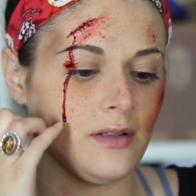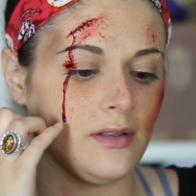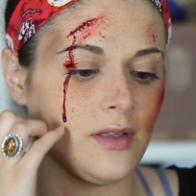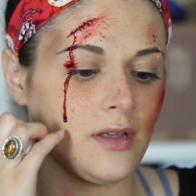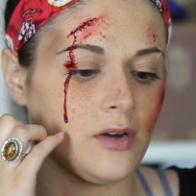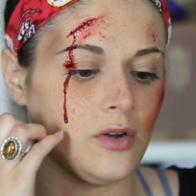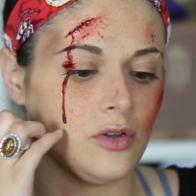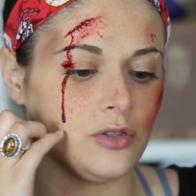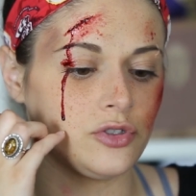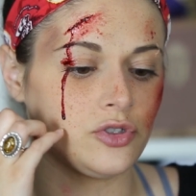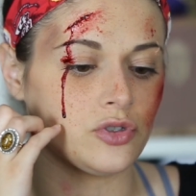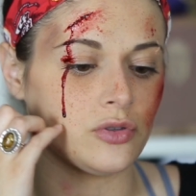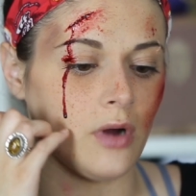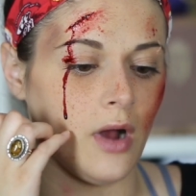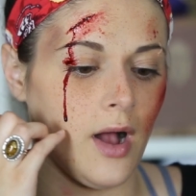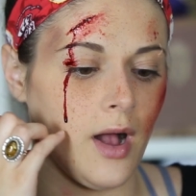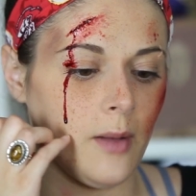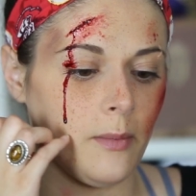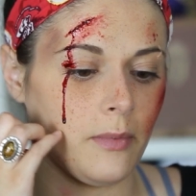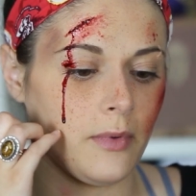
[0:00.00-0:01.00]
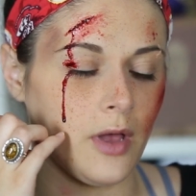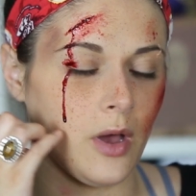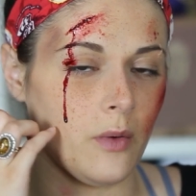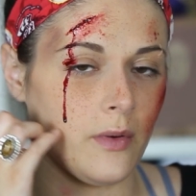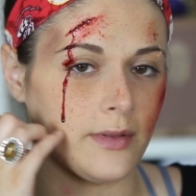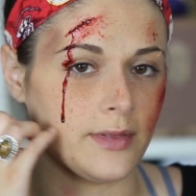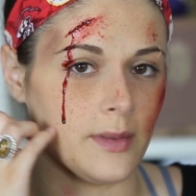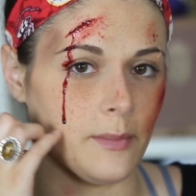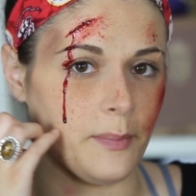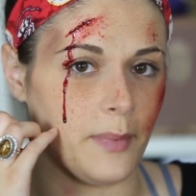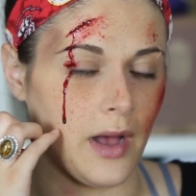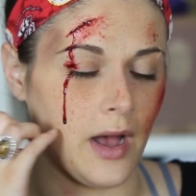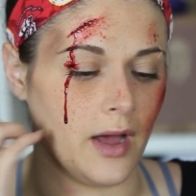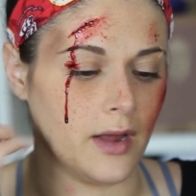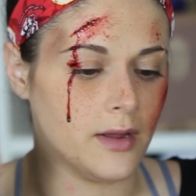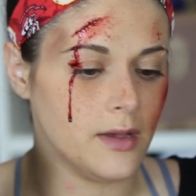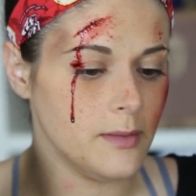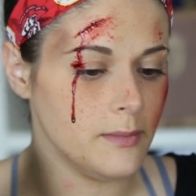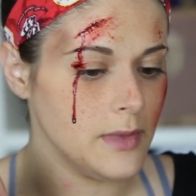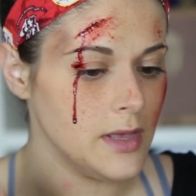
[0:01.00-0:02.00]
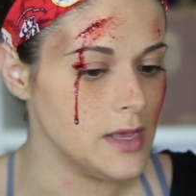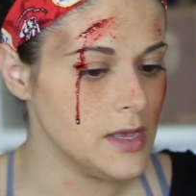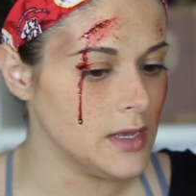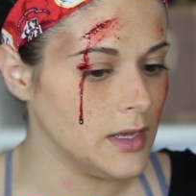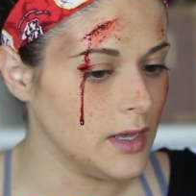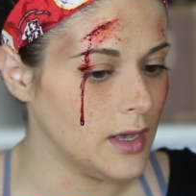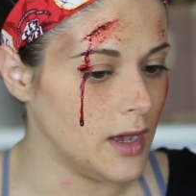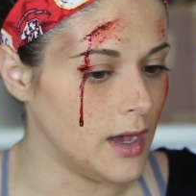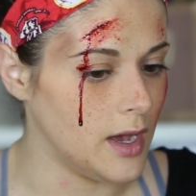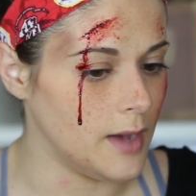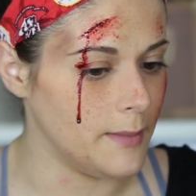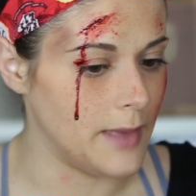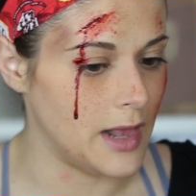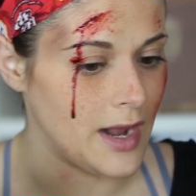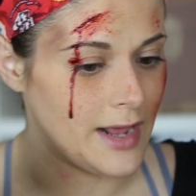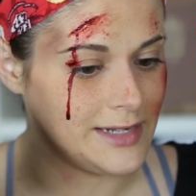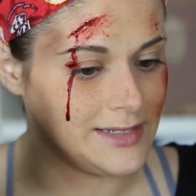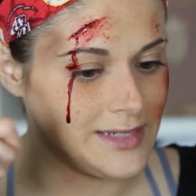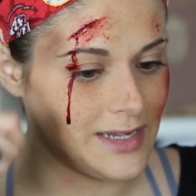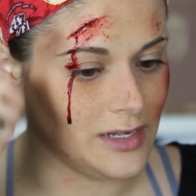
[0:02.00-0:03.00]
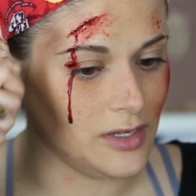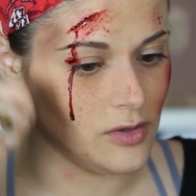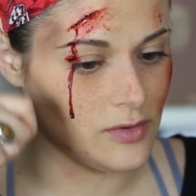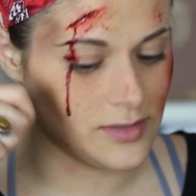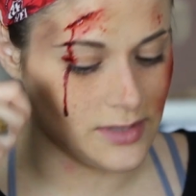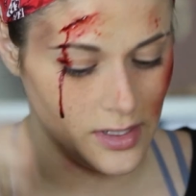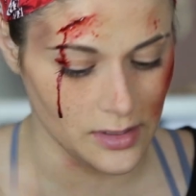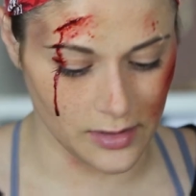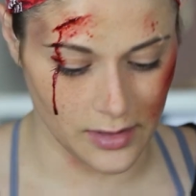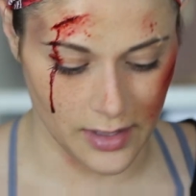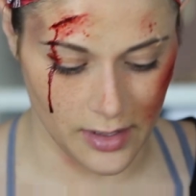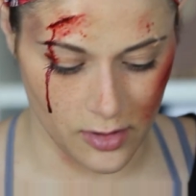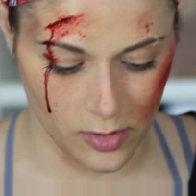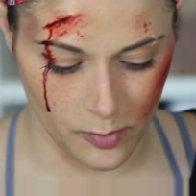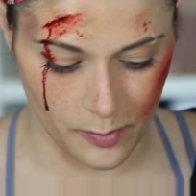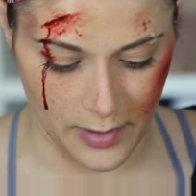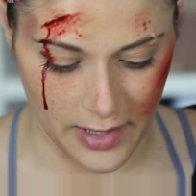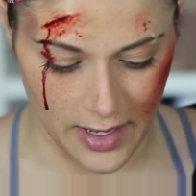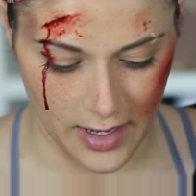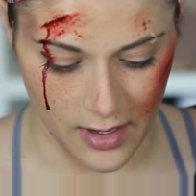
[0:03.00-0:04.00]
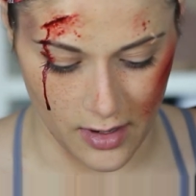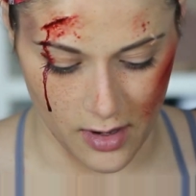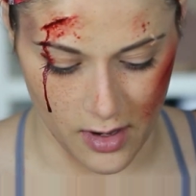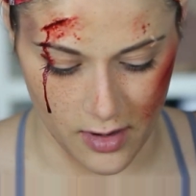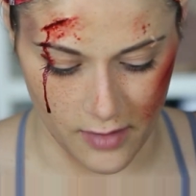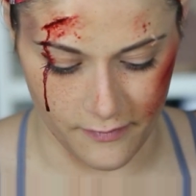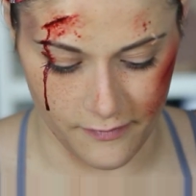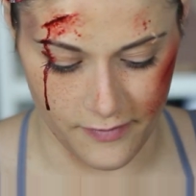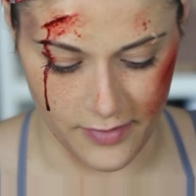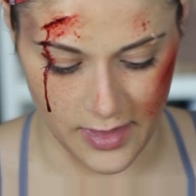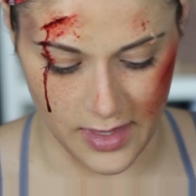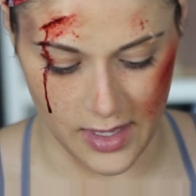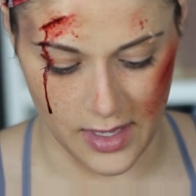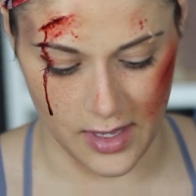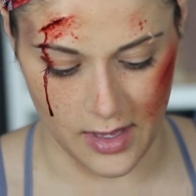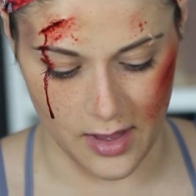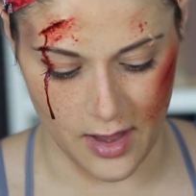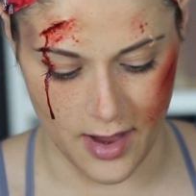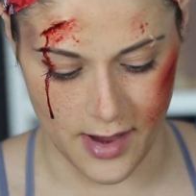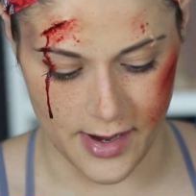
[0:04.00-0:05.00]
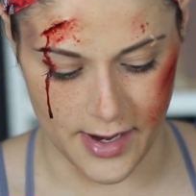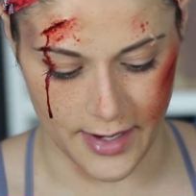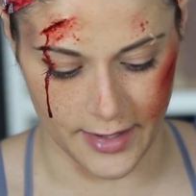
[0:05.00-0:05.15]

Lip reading: the little drop go at the bottom, and I did use a little bit of the